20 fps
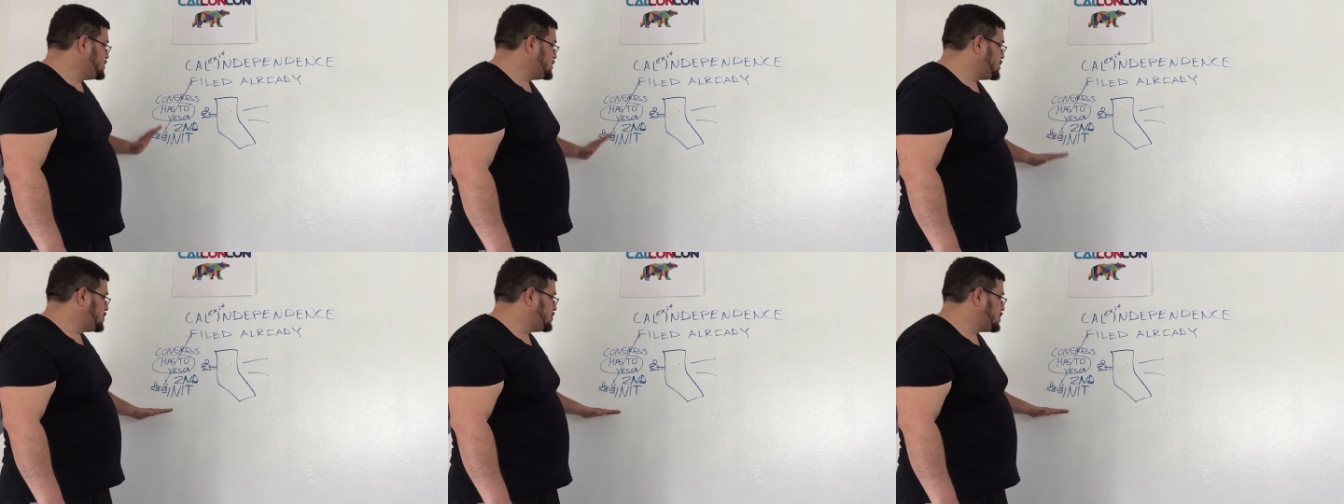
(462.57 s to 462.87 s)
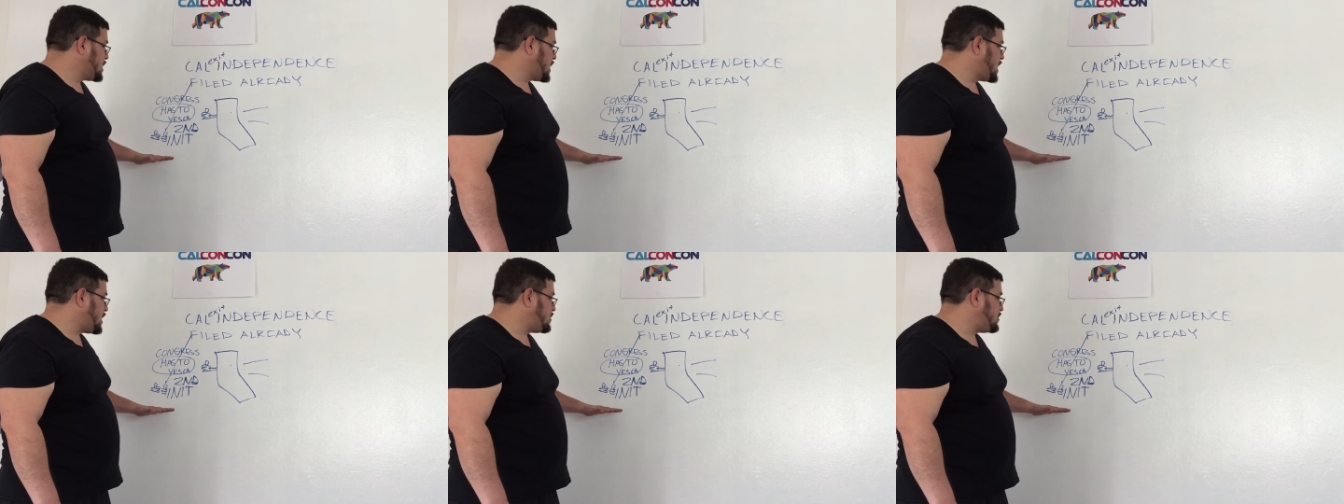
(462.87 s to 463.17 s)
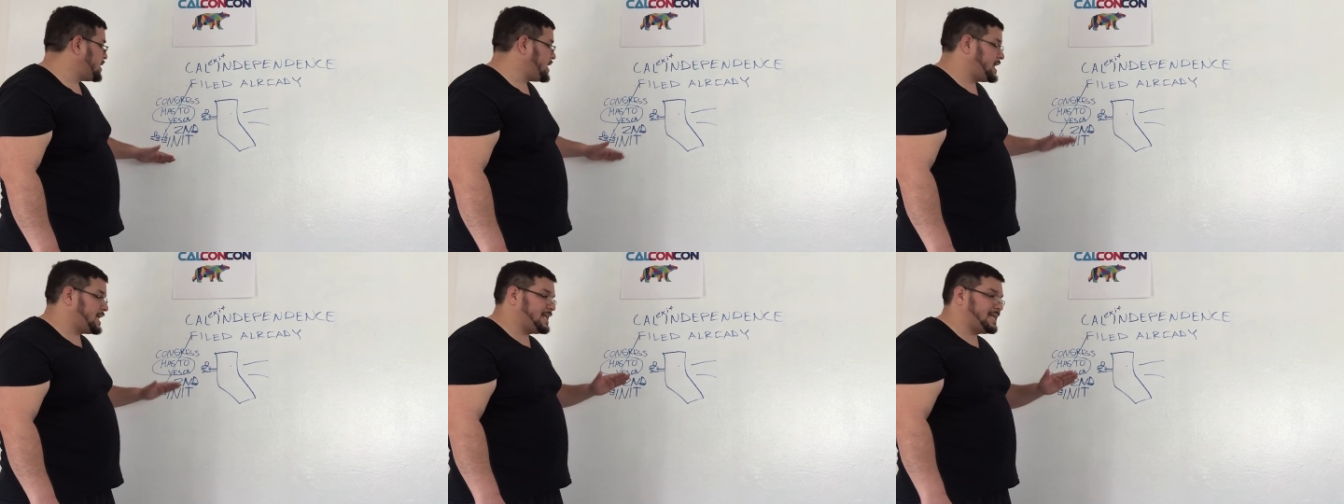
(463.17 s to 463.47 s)
to
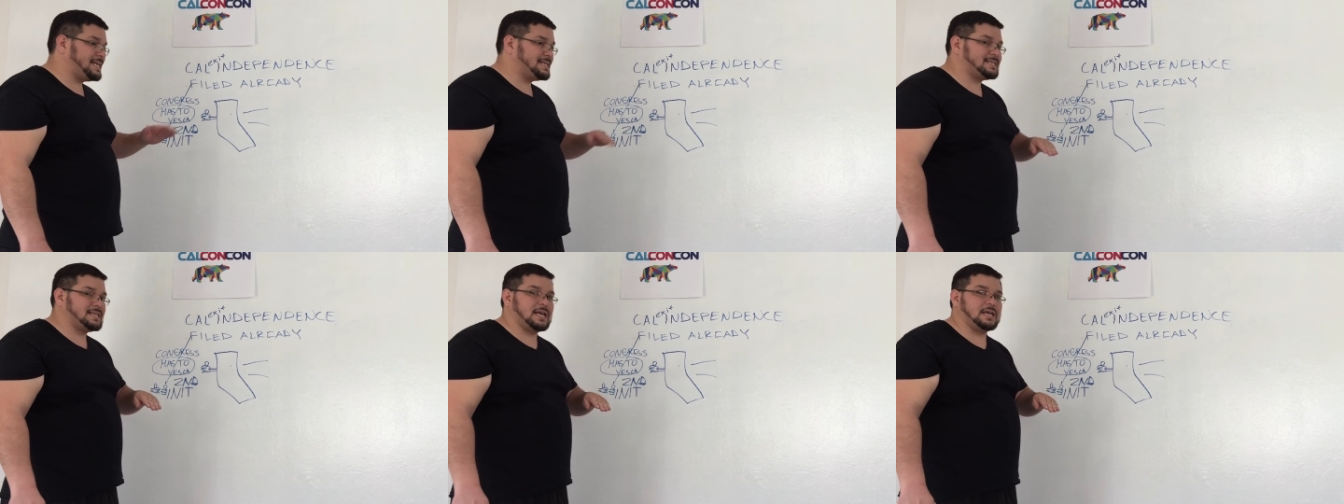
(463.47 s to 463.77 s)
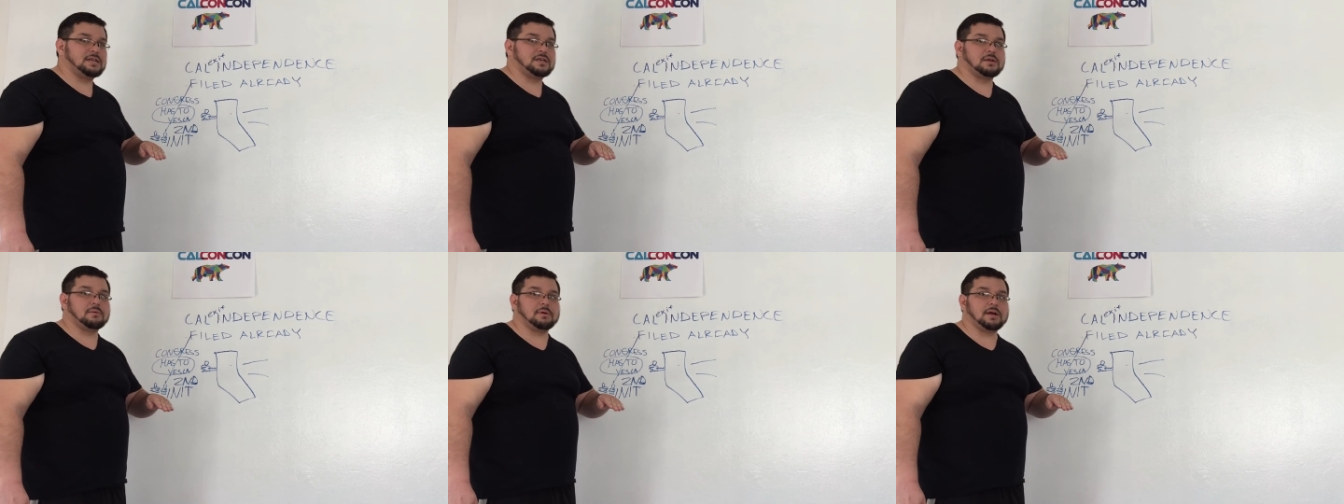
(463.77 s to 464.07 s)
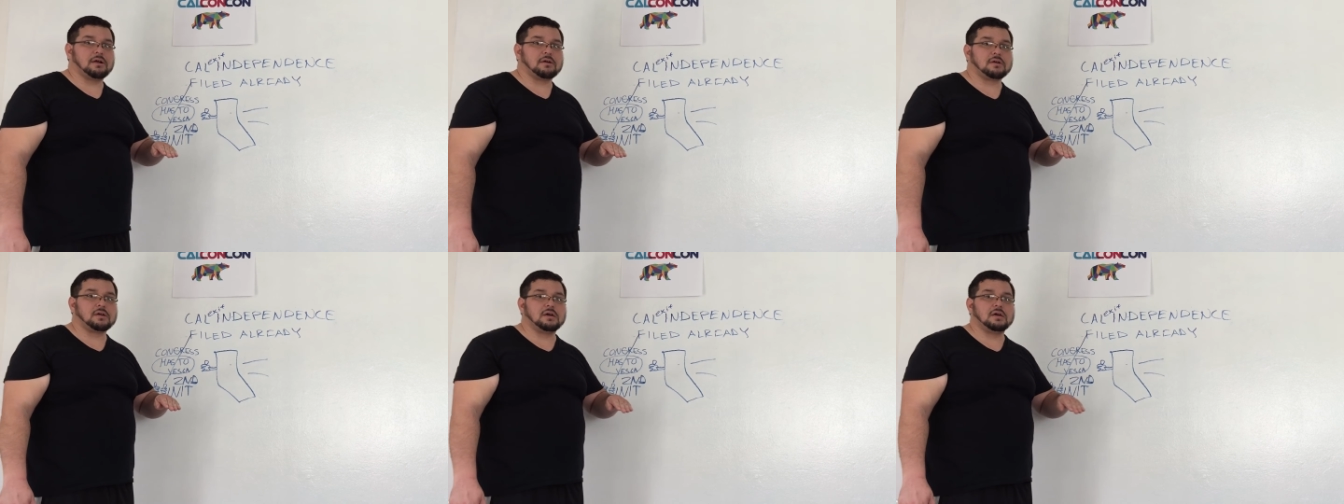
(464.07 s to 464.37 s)
allow any state in
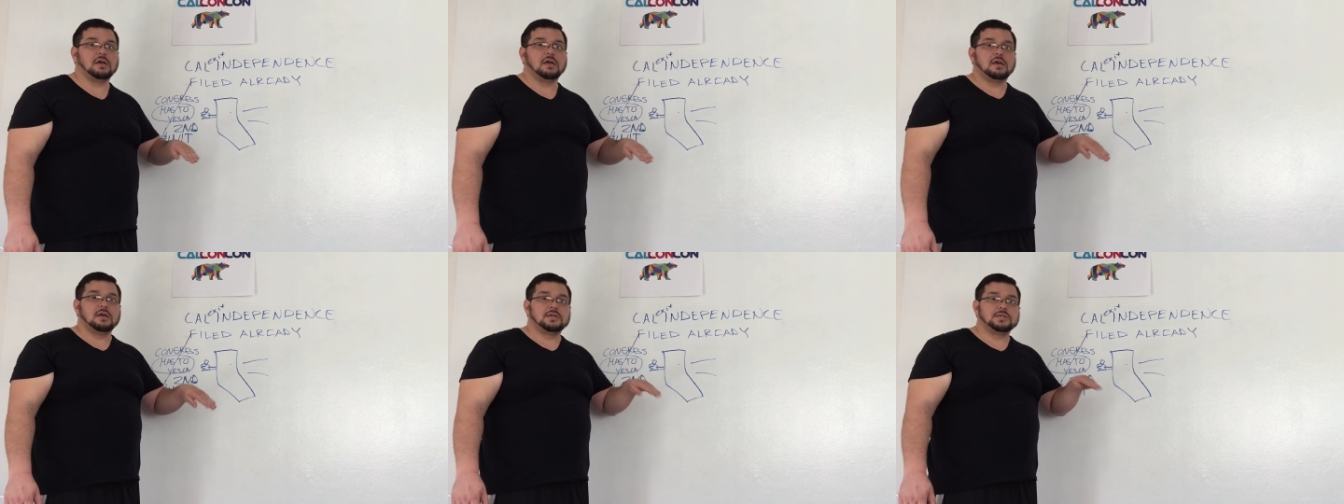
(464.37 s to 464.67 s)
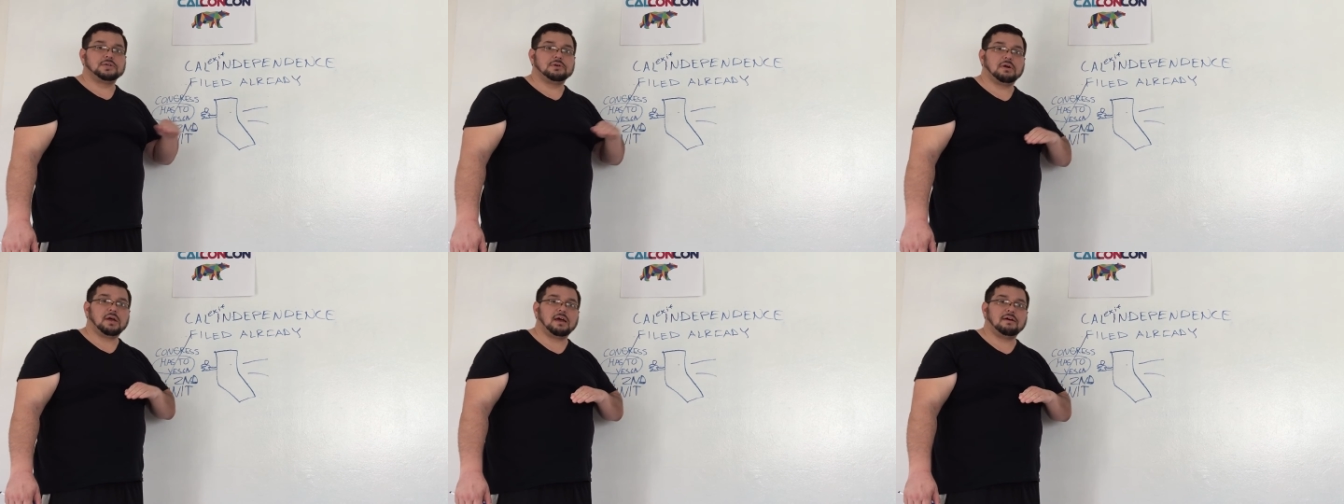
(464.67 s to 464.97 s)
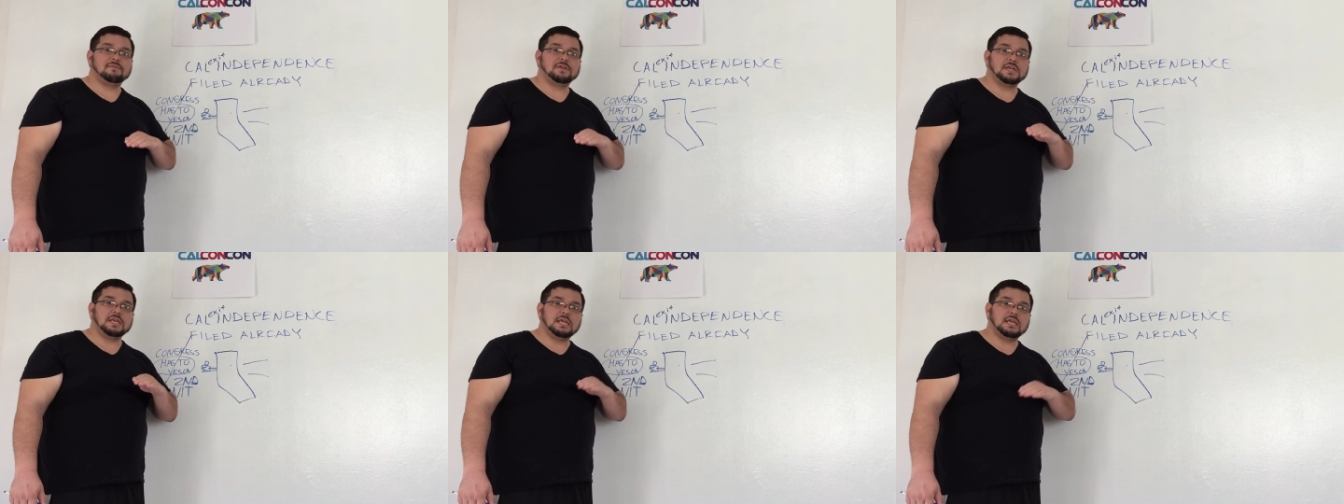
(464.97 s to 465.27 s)
America to
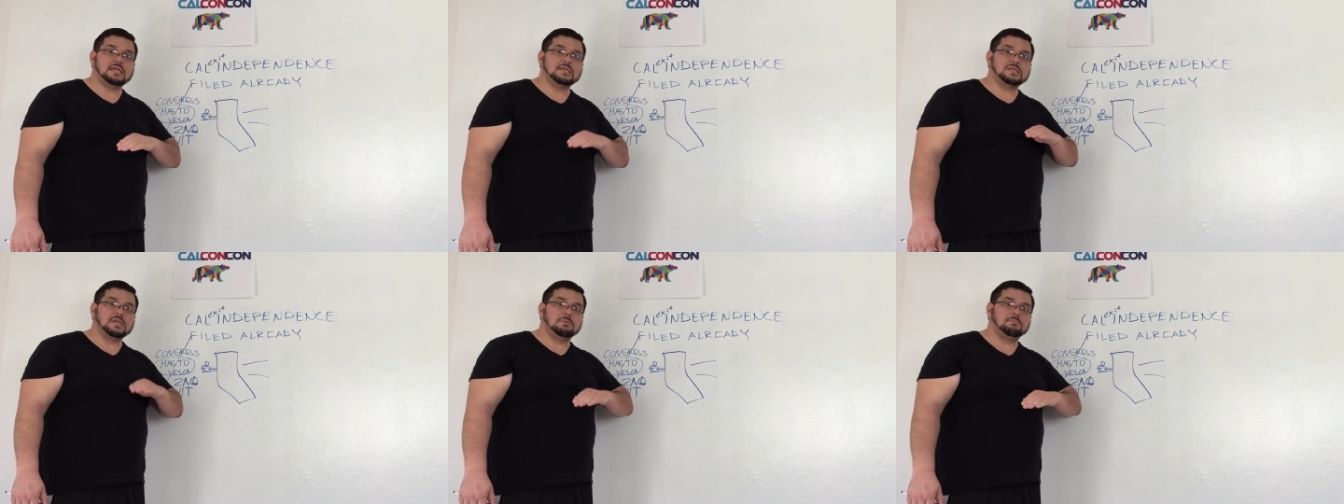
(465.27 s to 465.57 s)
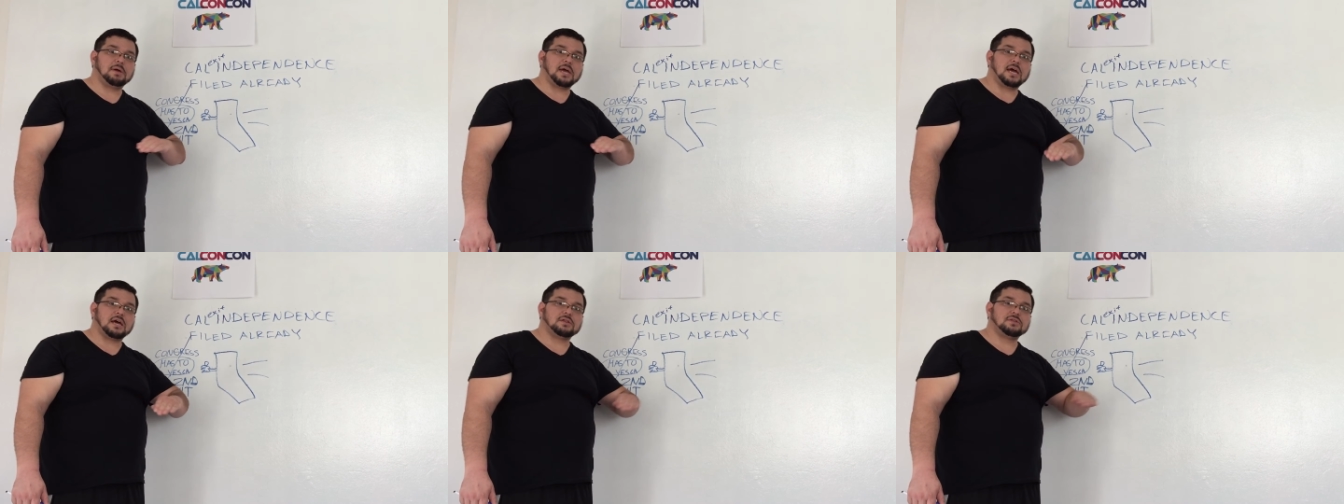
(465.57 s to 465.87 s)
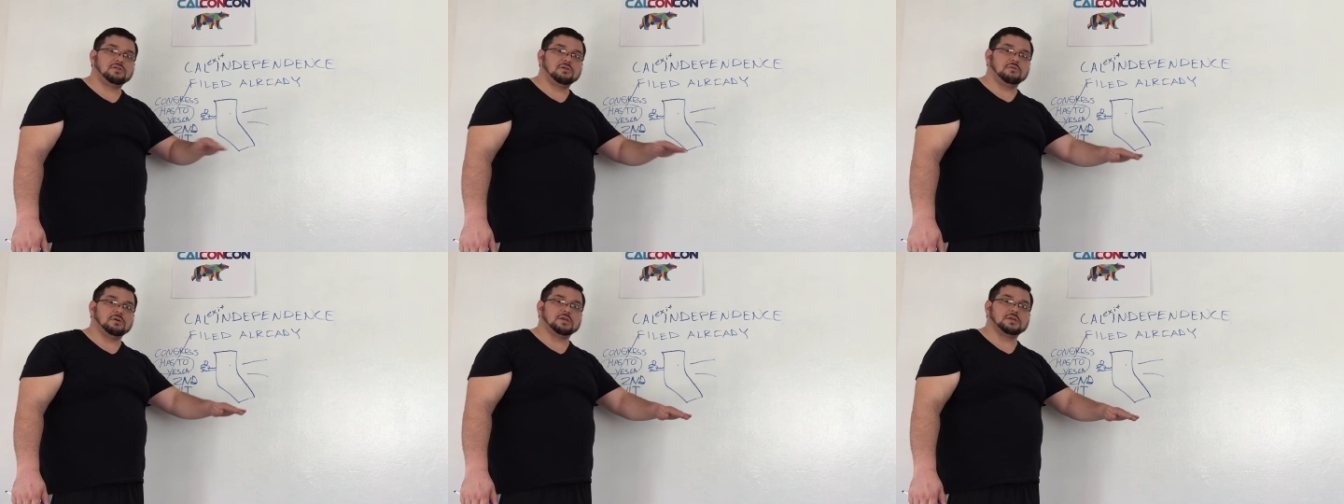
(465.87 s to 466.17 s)
have an easy
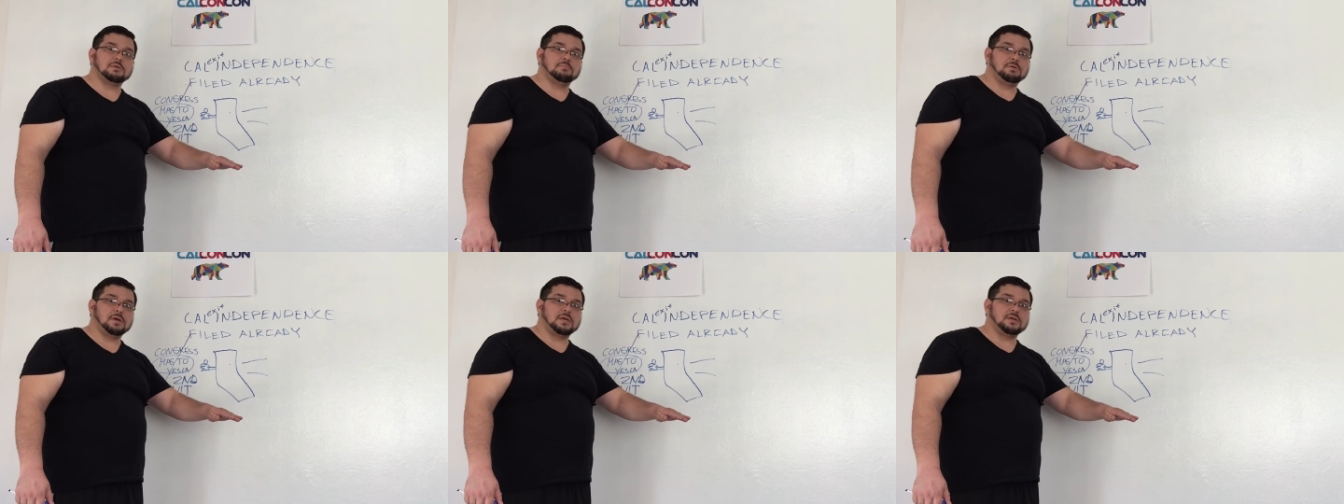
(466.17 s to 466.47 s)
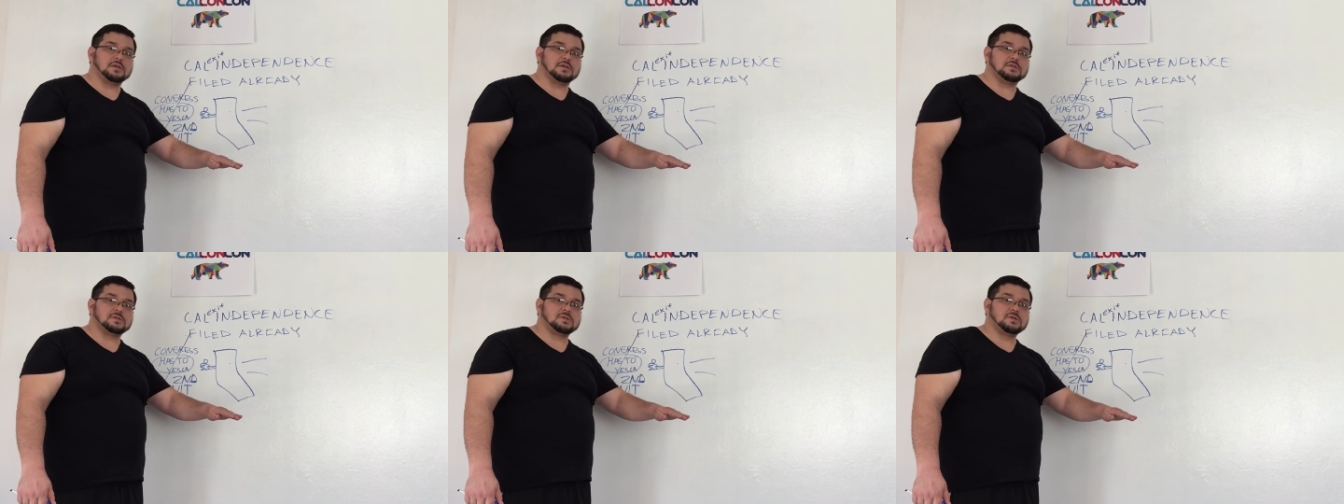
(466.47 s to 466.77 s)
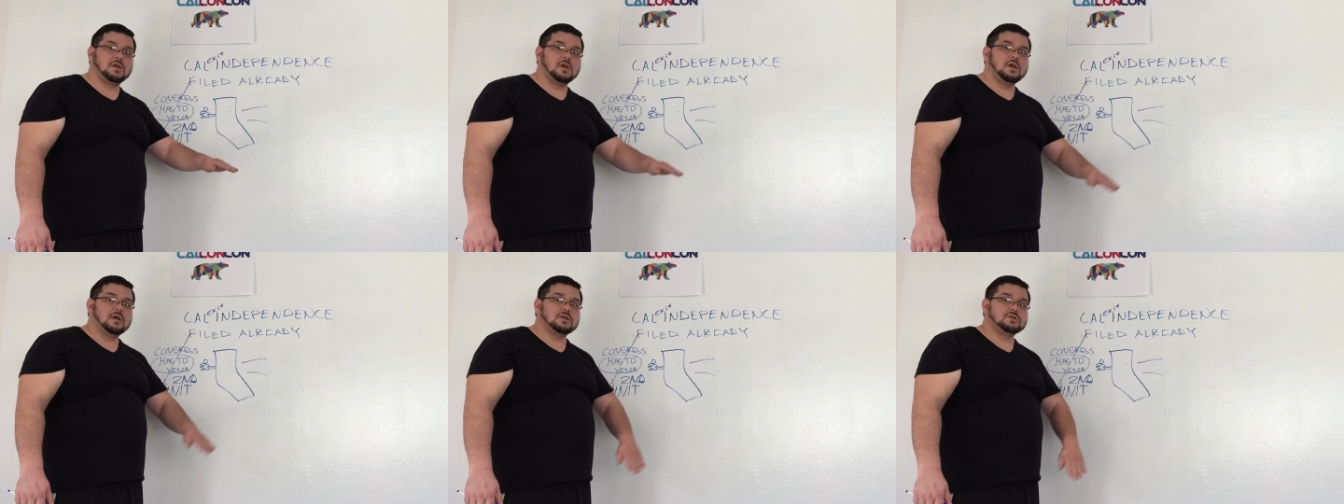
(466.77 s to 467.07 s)
path to
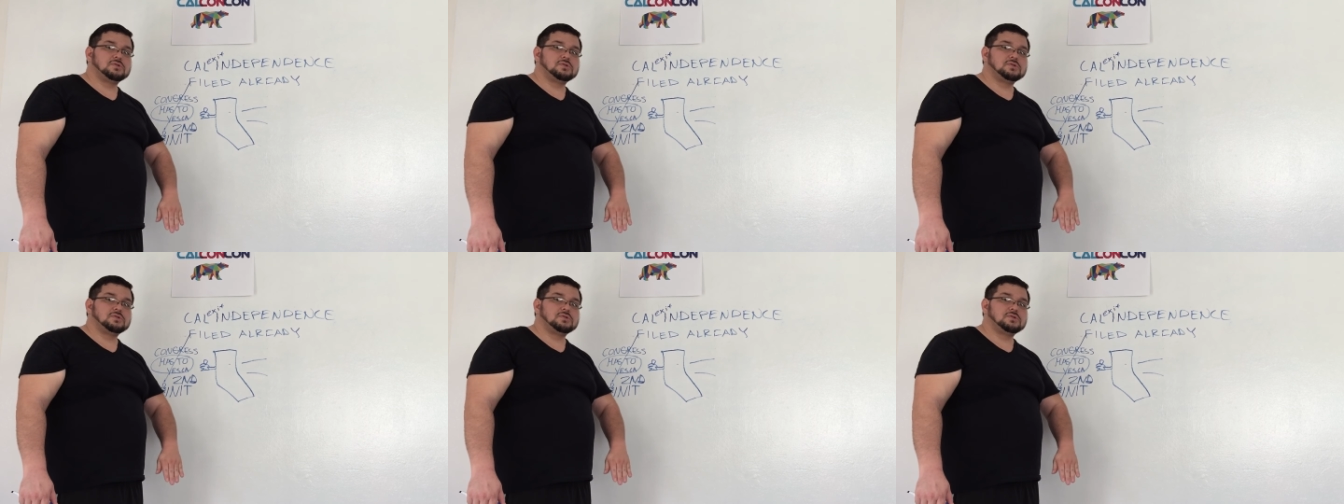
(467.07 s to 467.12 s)
independence,